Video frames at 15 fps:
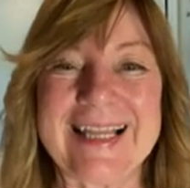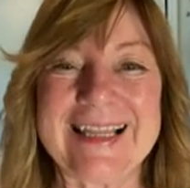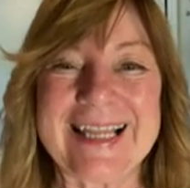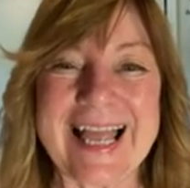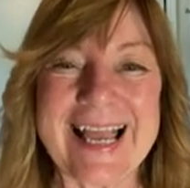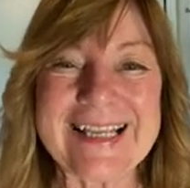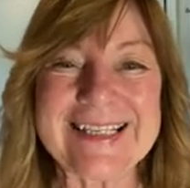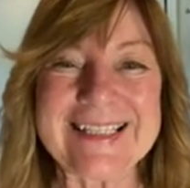
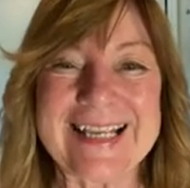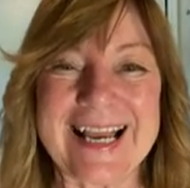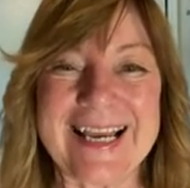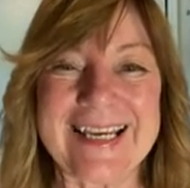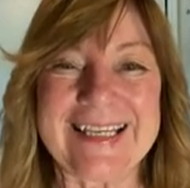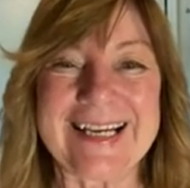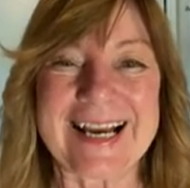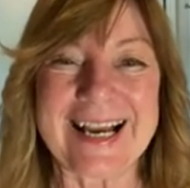Last
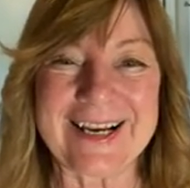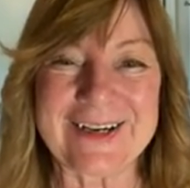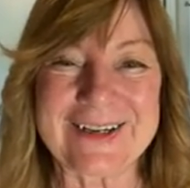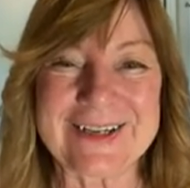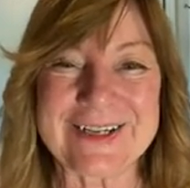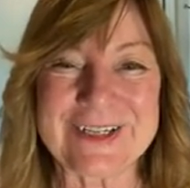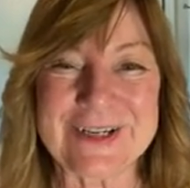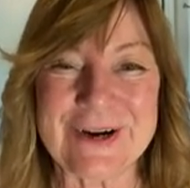night, I heard
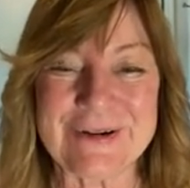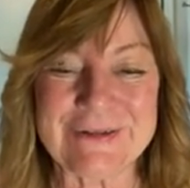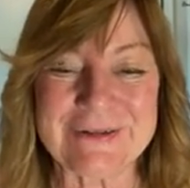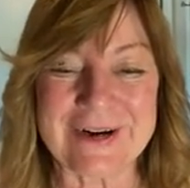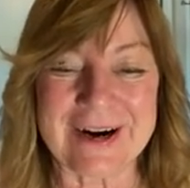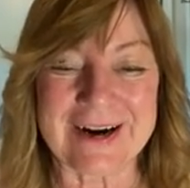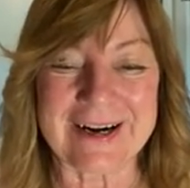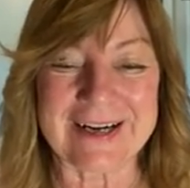a
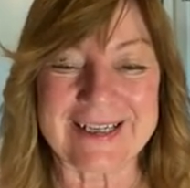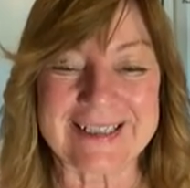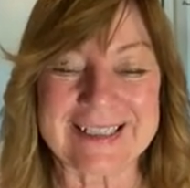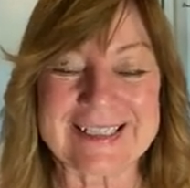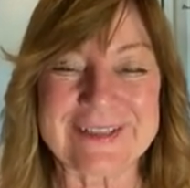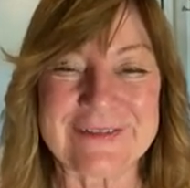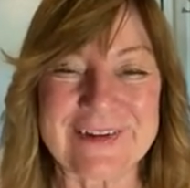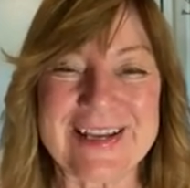shofar.
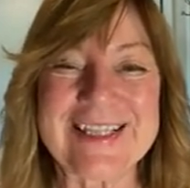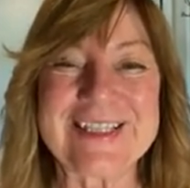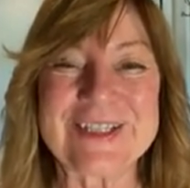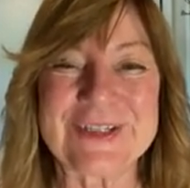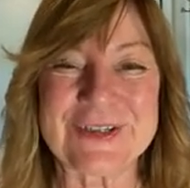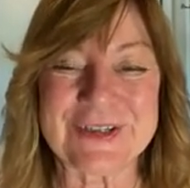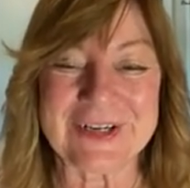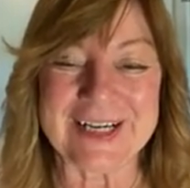It's a fun
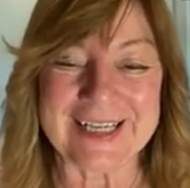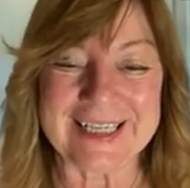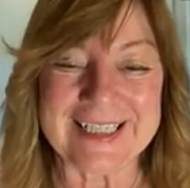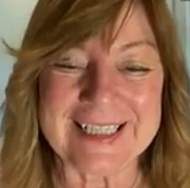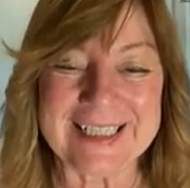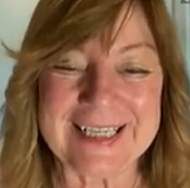story.